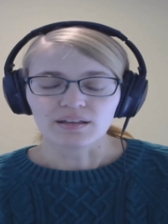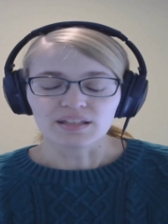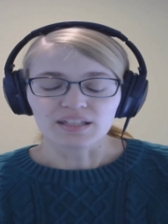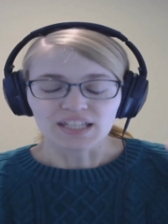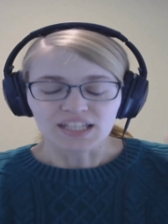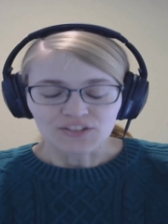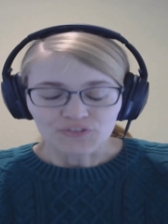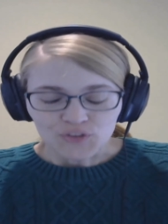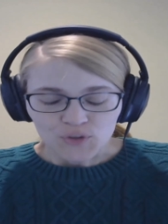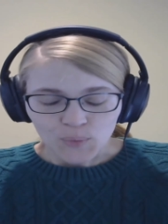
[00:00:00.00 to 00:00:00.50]

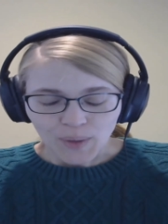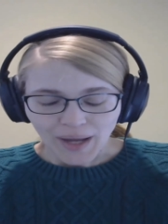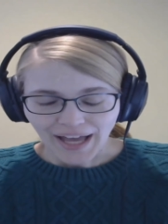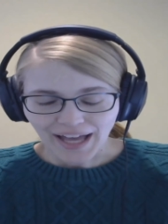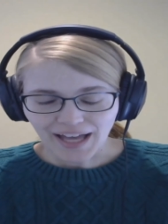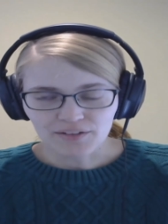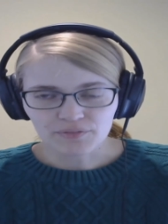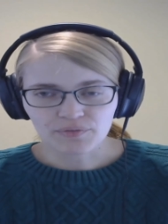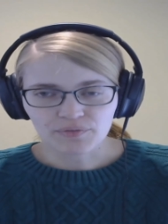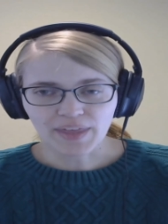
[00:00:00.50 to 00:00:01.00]
If you
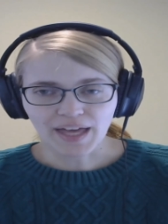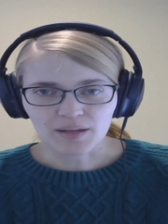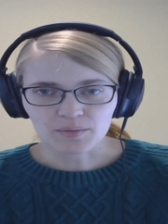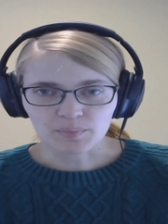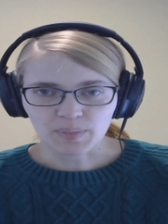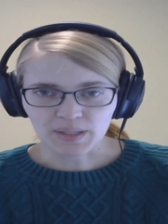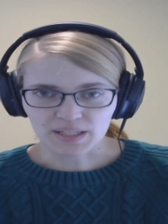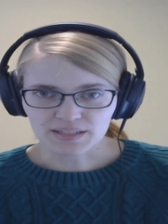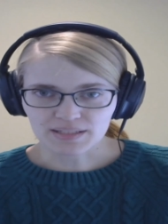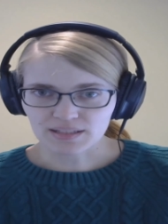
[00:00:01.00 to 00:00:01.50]
have that
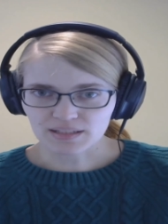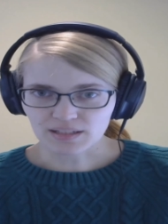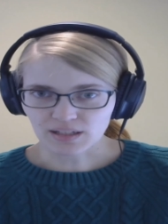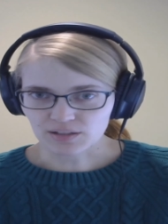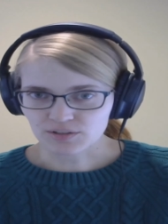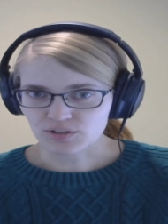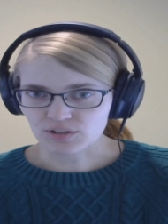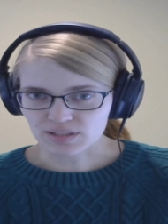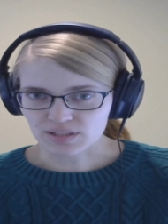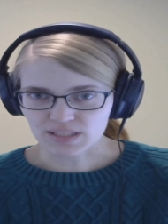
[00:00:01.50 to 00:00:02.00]
basic
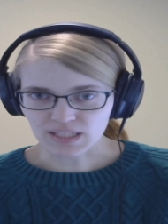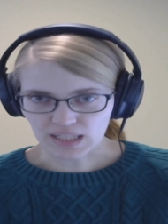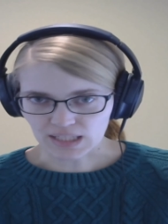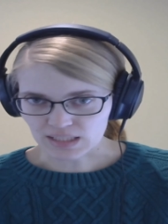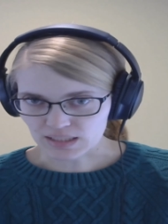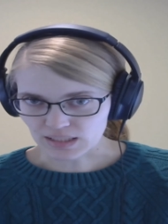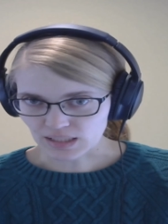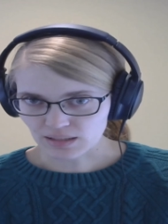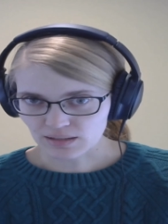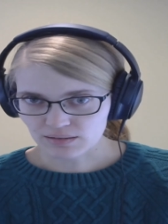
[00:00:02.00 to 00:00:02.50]

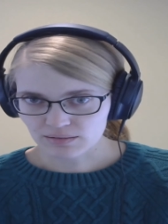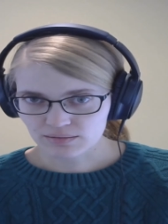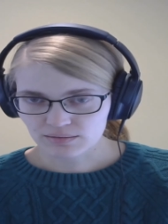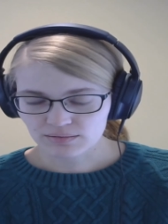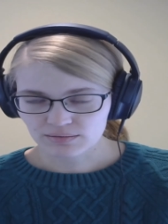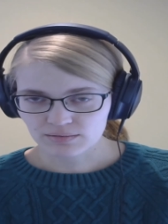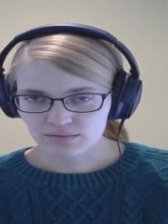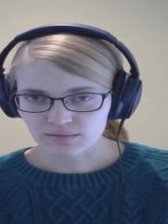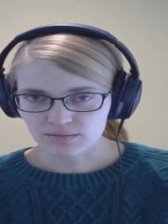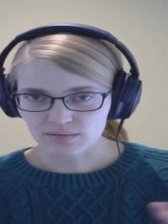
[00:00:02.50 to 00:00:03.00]
understanding
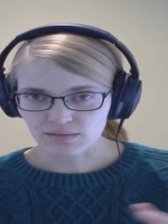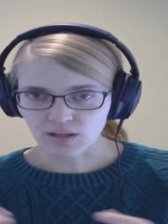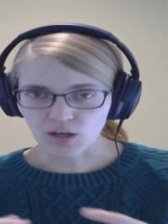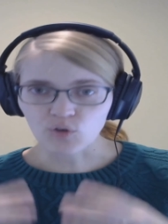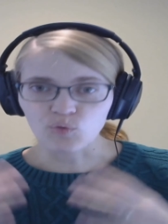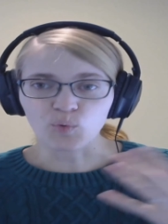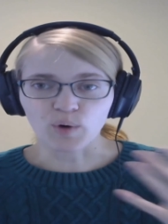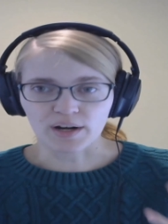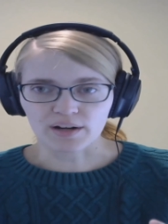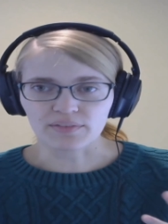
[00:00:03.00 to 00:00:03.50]

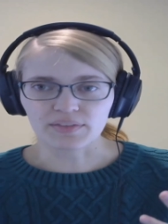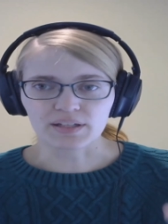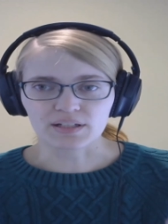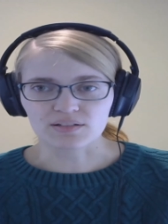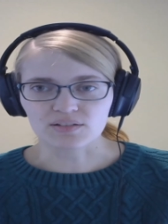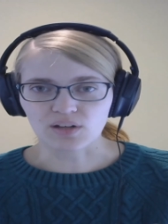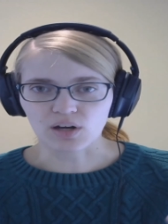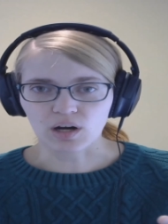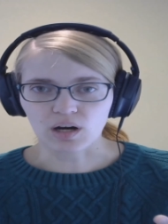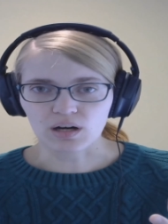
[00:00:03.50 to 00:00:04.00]
of where
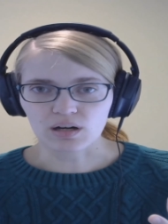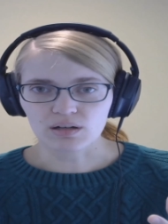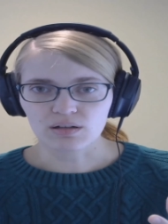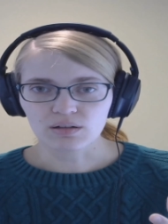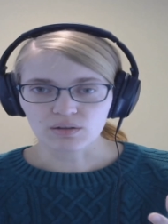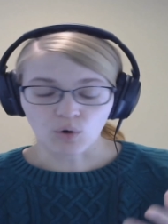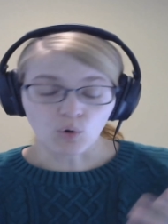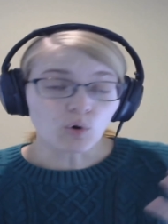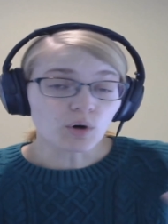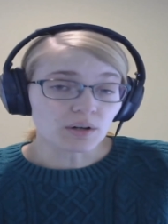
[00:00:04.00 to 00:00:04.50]
things are,
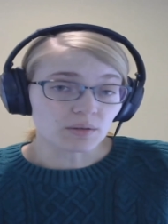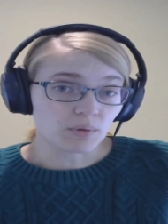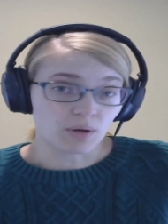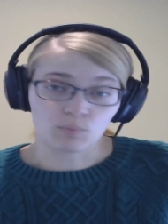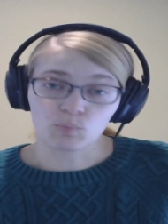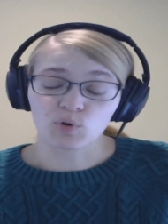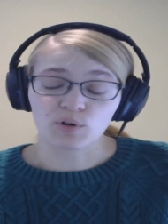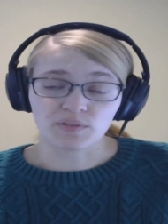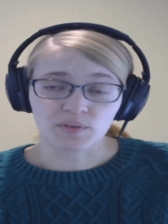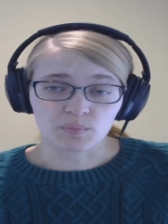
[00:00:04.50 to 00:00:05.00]
or a
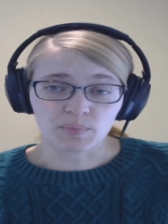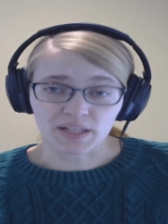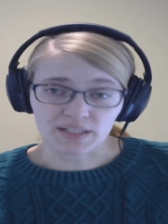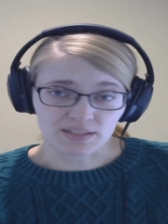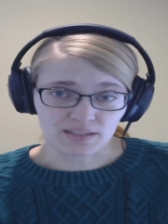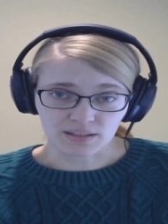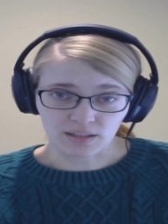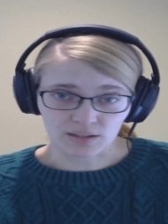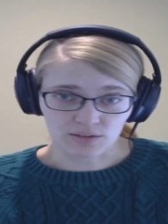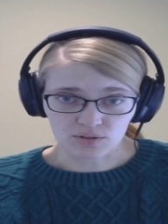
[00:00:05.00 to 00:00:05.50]
more than
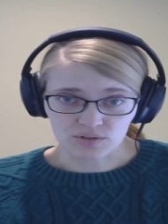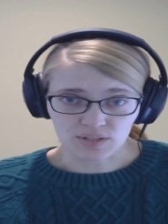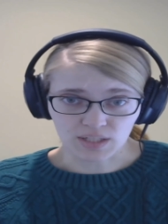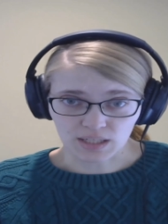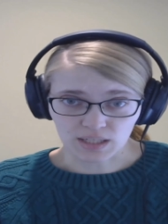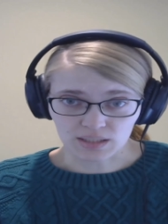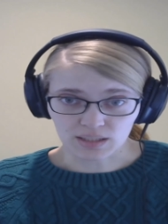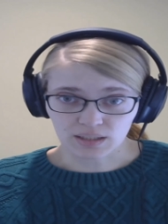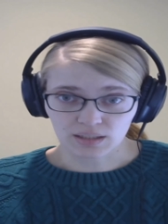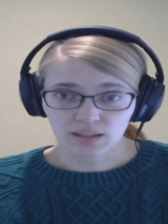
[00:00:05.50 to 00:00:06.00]
basic
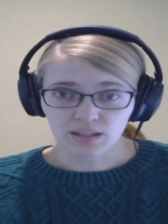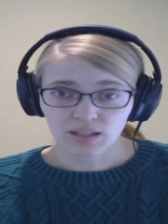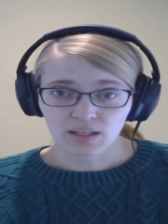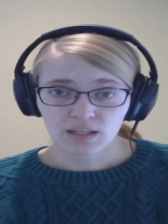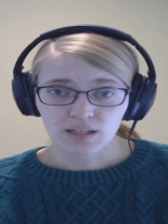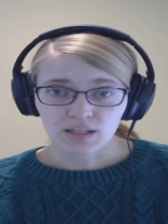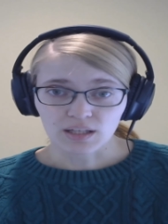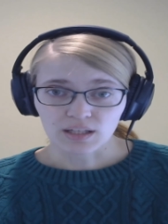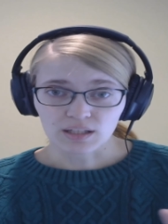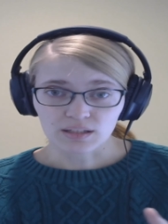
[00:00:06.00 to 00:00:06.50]
understanding,
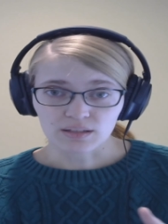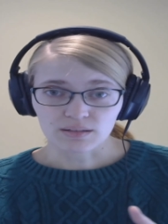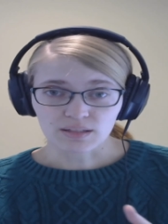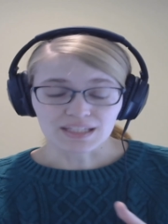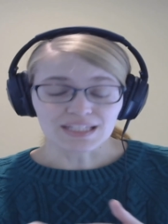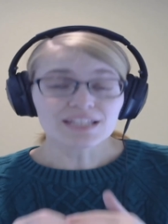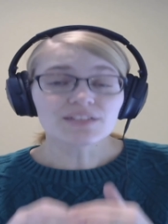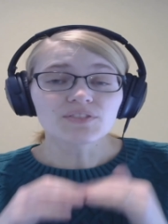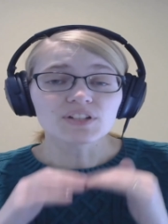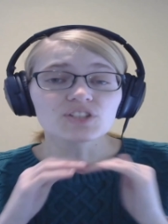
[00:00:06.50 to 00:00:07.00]

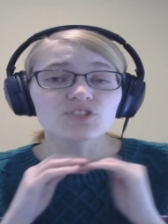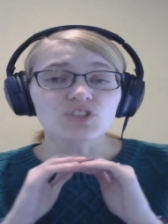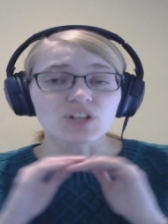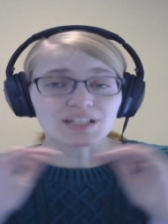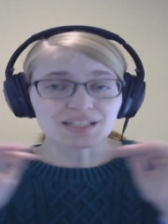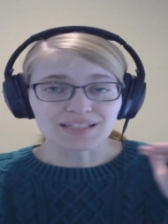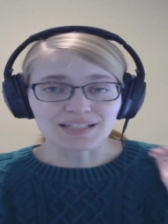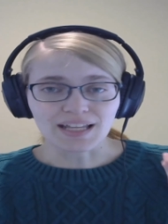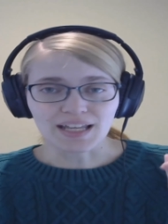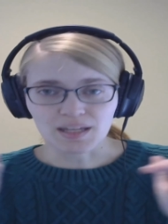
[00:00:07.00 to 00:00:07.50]
even
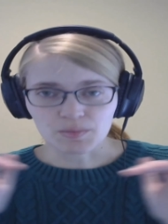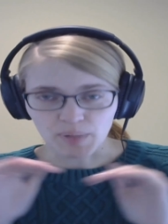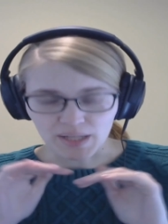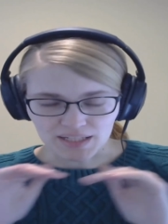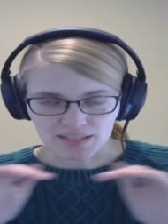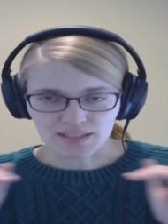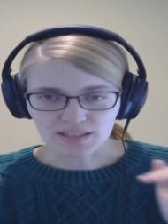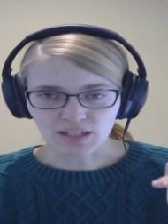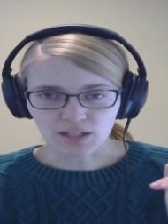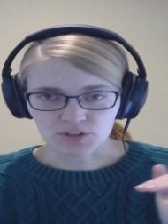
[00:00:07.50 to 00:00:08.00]
just a
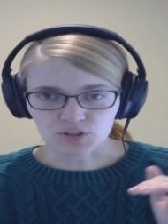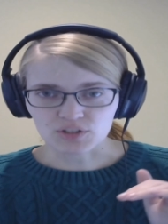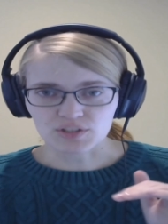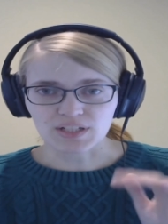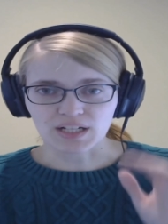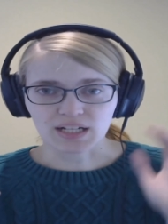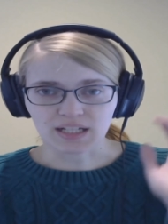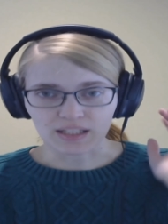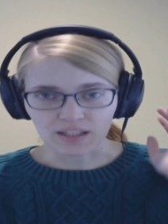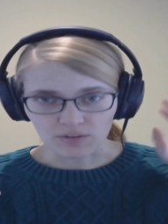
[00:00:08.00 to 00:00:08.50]
basic
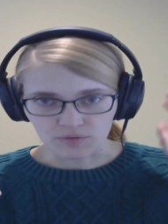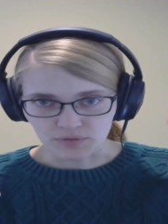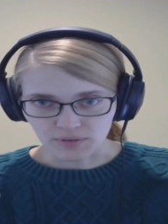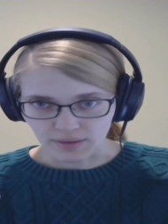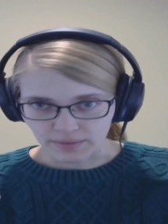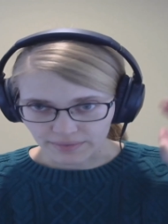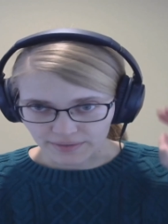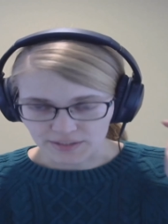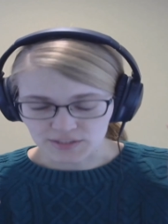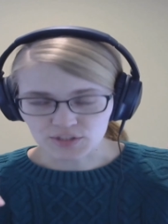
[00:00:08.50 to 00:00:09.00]
understanding of
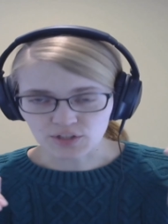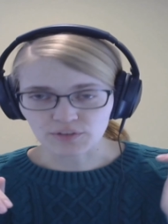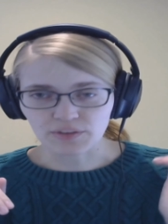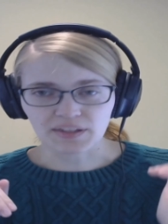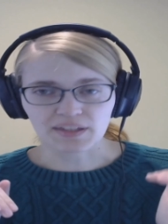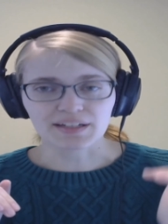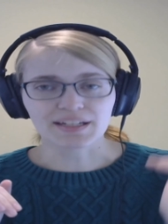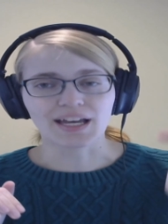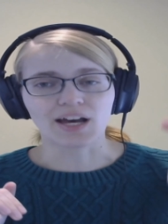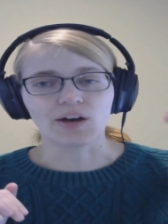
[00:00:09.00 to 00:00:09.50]
these are
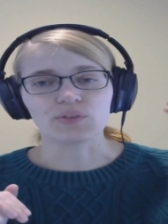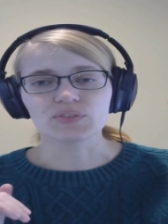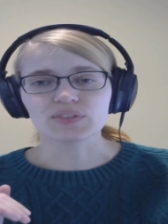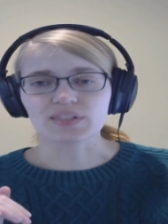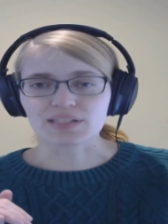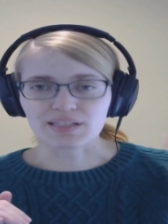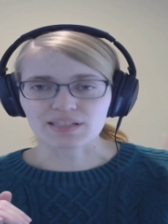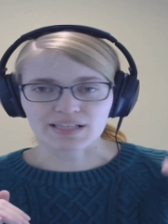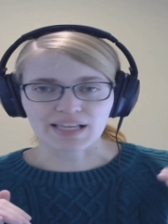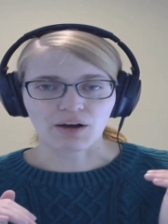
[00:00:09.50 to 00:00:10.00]
the accounts,
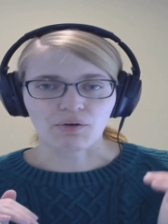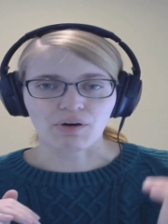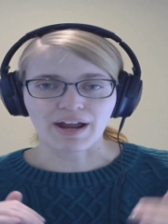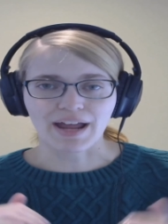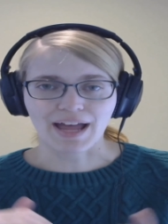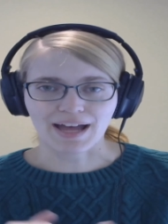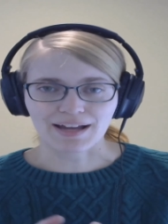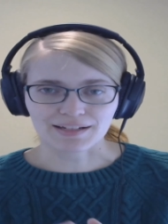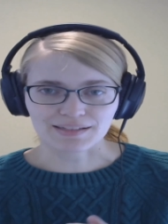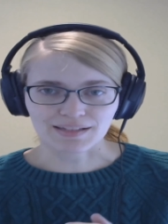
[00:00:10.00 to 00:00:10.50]
this is how I
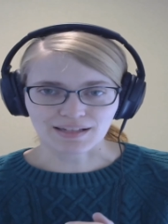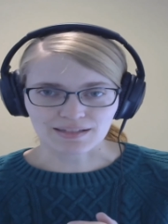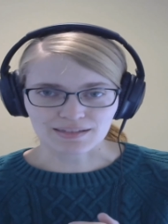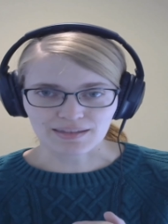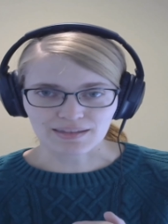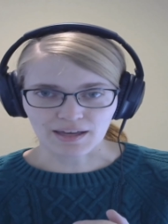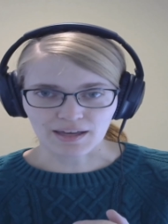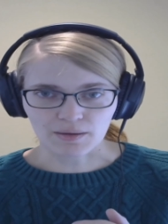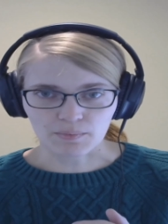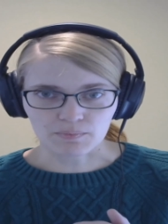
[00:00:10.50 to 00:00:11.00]
access
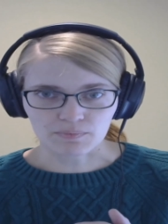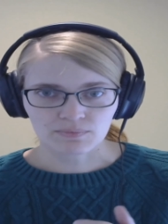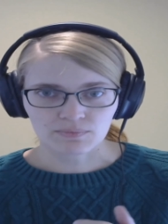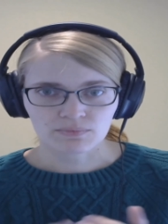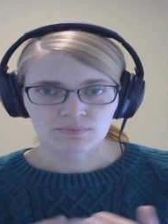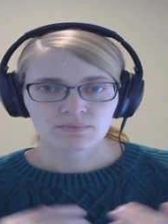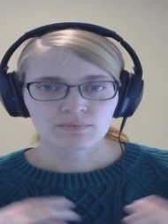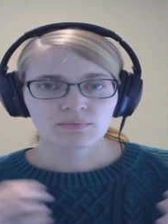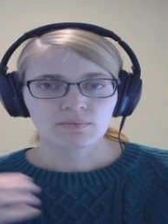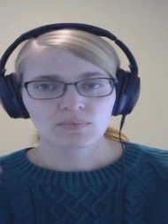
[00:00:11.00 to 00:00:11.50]
them,
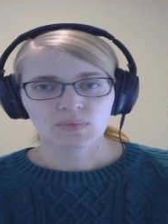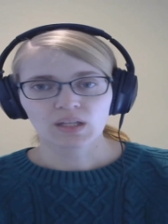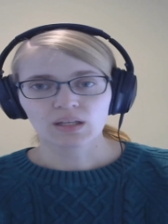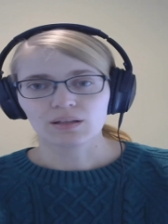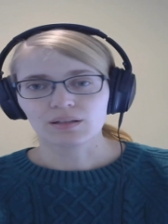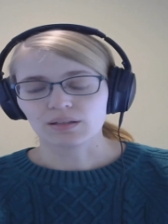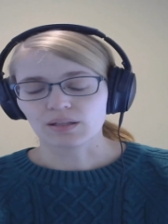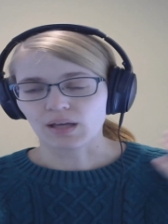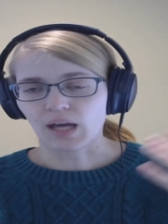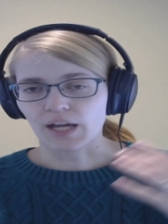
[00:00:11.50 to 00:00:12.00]

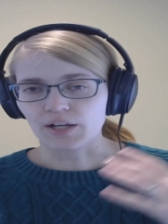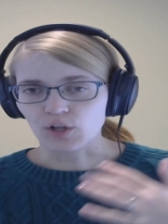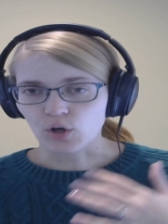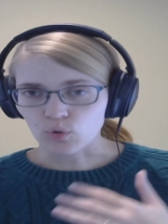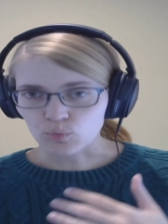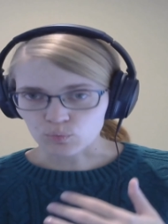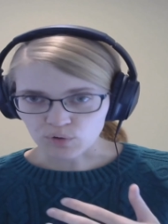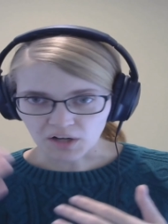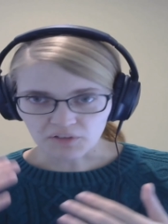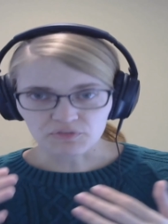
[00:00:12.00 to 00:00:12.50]
I know
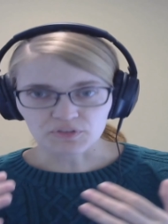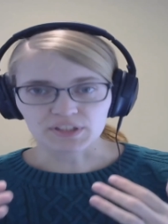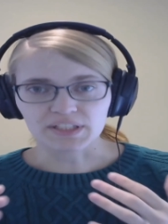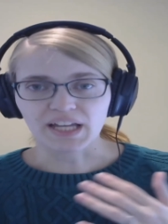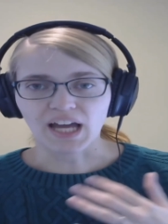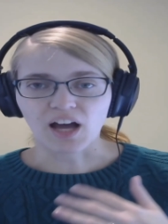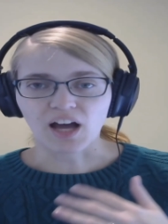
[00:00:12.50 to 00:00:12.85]
roughly